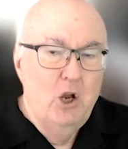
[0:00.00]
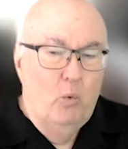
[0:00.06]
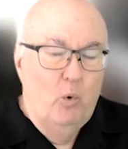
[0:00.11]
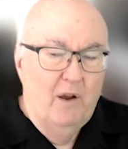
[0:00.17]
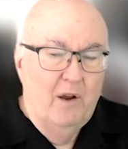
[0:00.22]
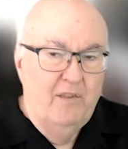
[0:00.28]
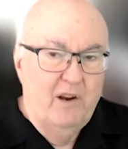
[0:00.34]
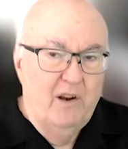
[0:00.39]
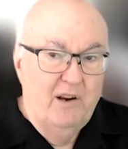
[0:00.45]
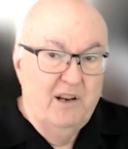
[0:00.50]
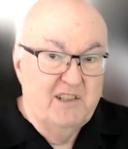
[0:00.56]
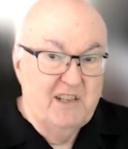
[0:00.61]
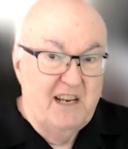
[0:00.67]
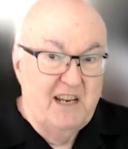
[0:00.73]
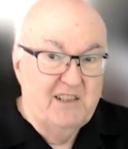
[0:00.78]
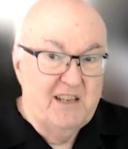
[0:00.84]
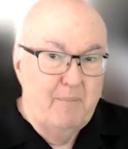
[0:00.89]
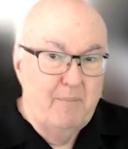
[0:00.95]
where there is
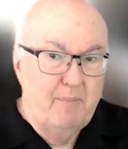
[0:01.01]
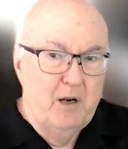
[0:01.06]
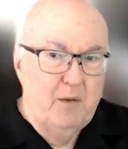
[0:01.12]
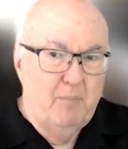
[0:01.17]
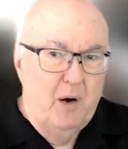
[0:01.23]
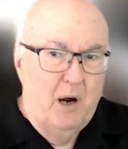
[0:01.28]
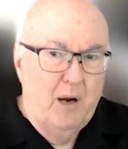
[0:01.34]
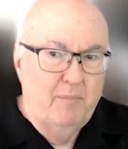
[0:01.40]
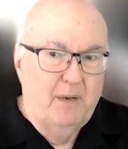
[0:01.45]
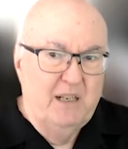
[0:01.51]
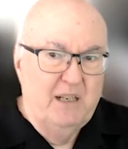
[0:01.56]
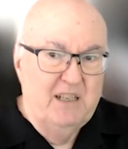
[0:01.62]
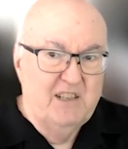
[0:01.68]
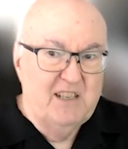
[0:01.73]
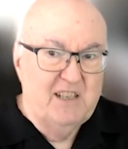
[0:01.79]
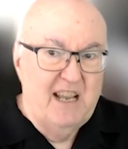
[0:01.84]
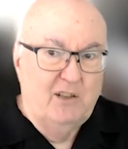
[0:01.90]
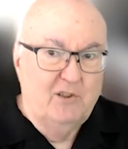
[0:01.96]
a separate department
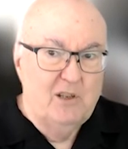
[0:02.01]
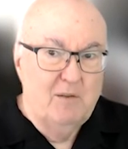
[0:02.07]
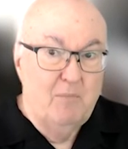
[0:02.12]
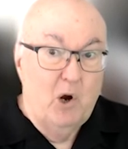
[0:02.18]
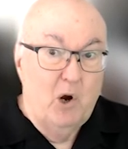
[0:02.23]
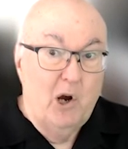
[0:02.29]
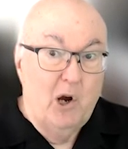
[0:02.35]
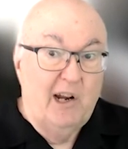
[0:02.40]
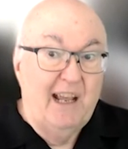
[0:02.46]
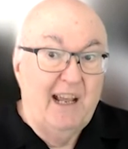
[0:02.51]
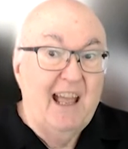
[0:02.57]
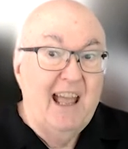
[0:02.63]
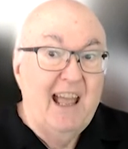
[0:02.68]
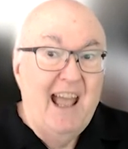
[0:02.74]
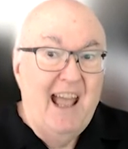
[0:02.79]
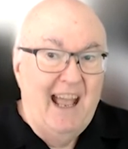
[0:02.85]
in sales and marketing